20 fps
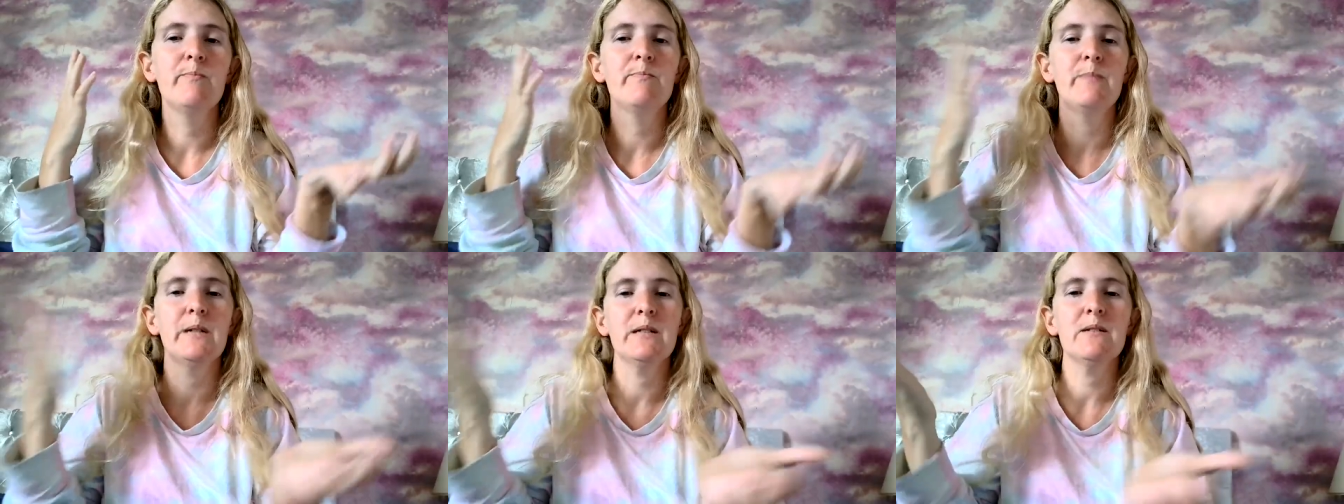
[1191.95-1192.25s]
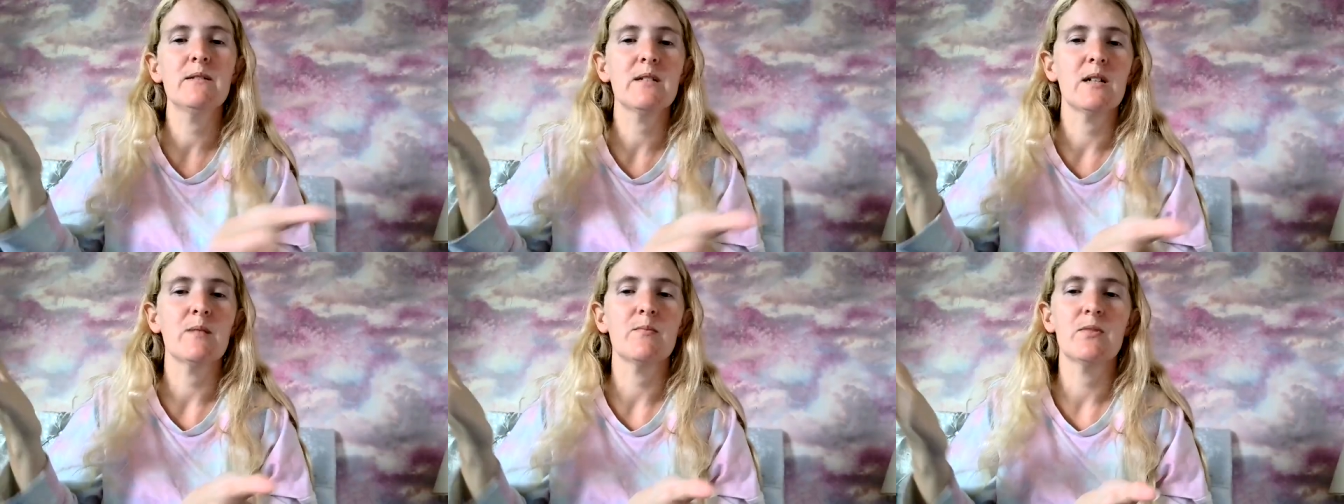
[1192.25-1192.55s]

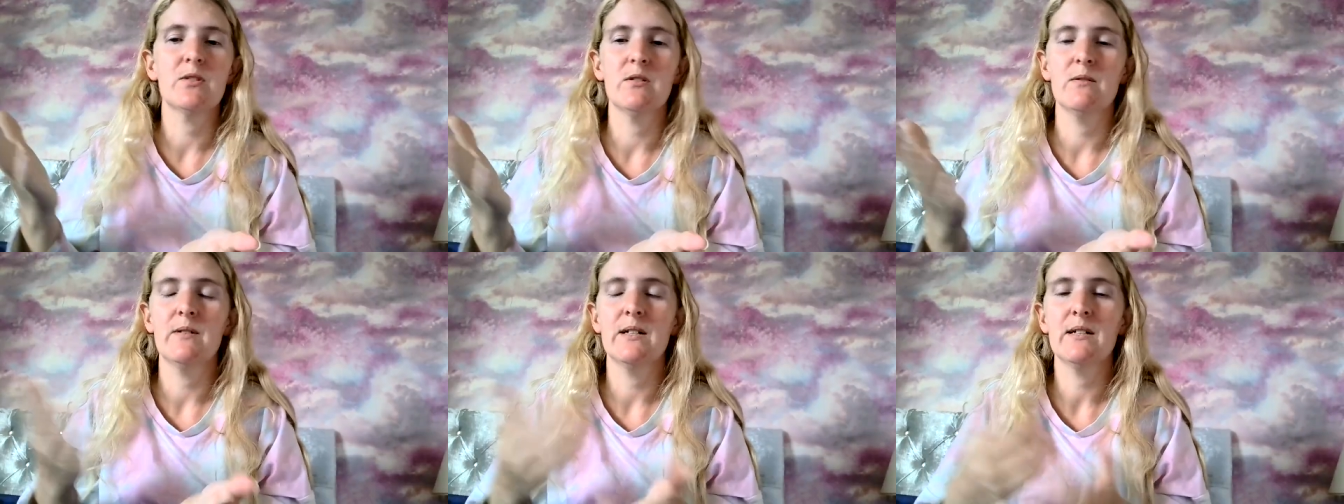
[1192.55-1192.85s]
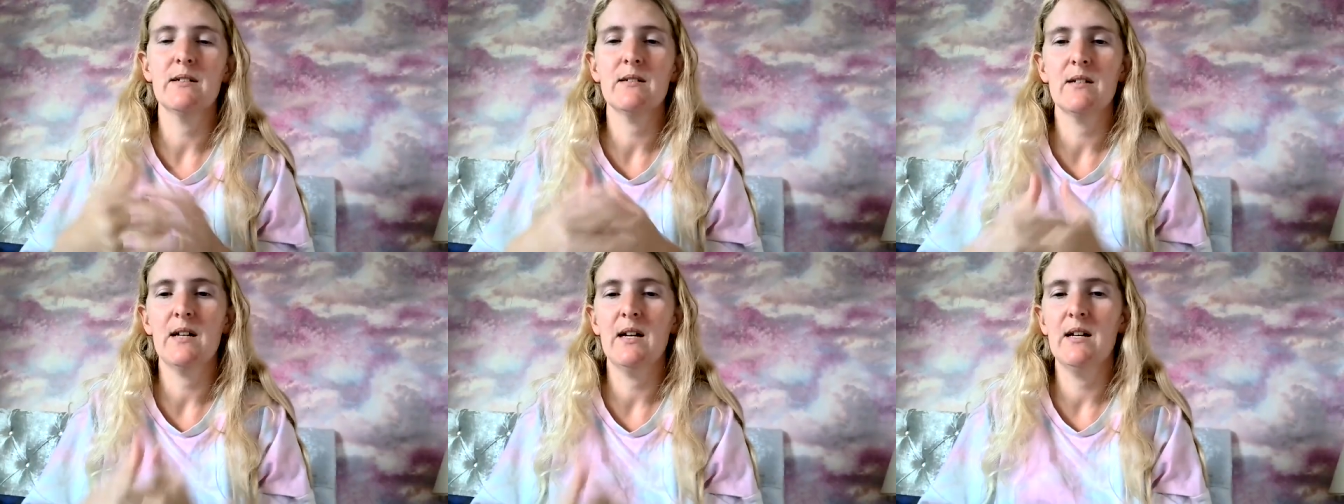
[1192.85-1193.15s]
build up to
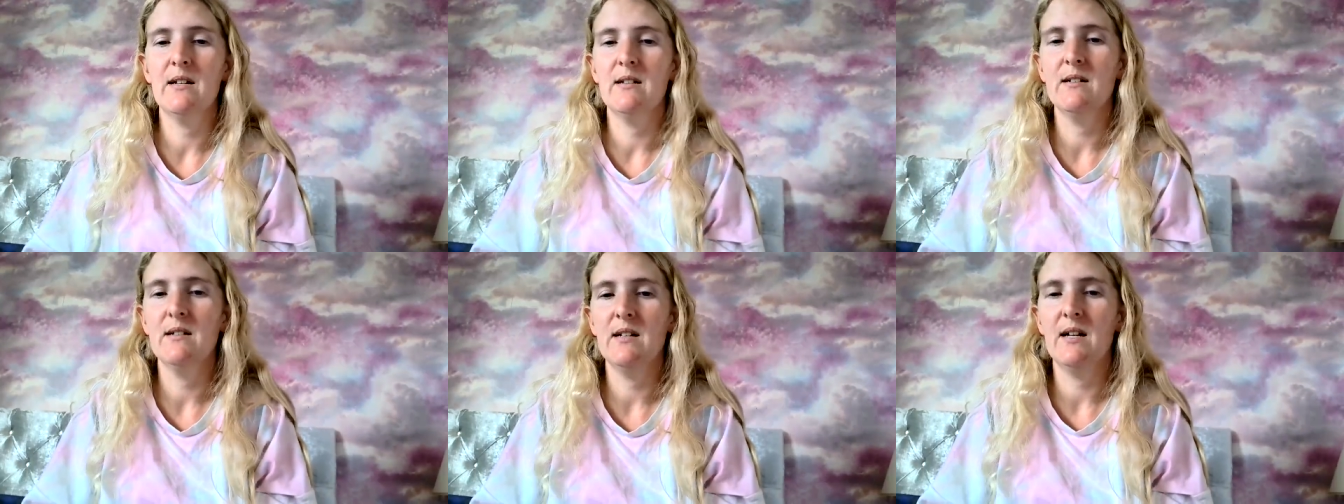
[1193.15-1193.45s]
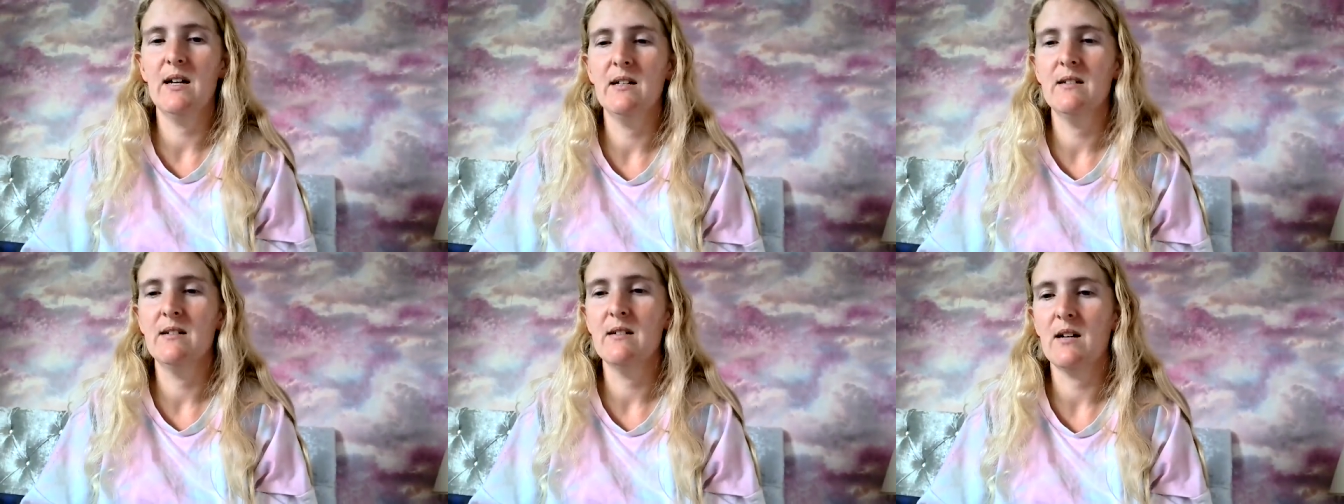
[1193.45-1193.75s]
it and
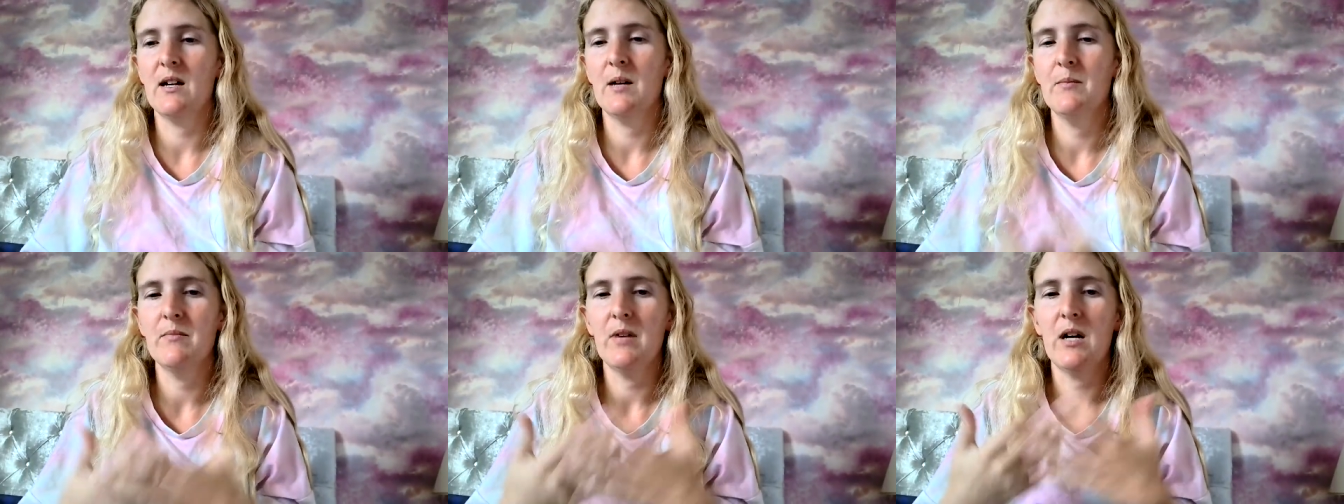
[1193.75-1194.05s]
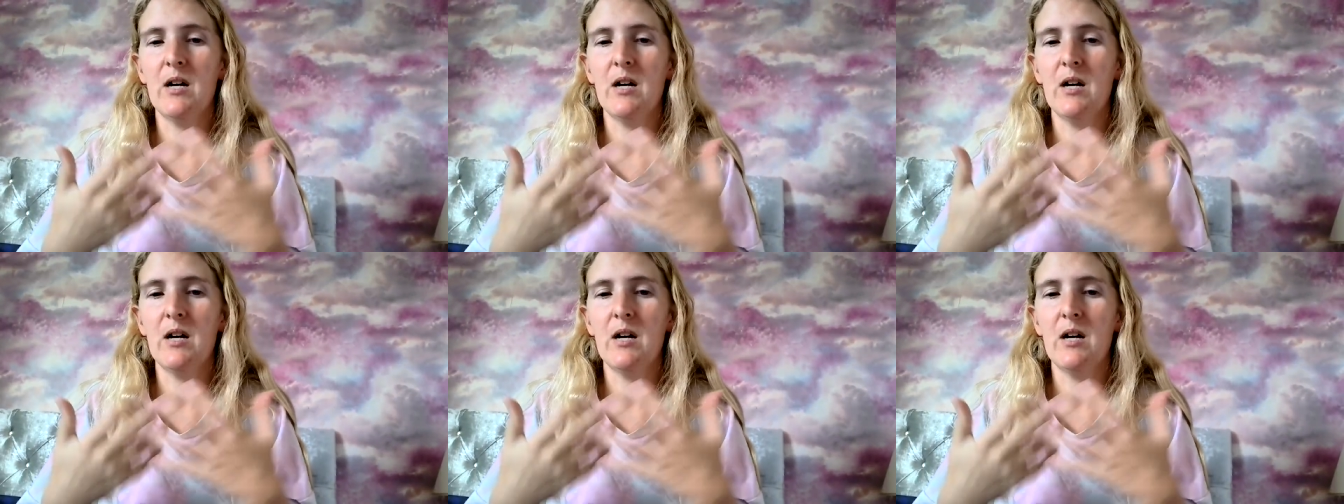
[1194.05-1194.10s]
and I'm,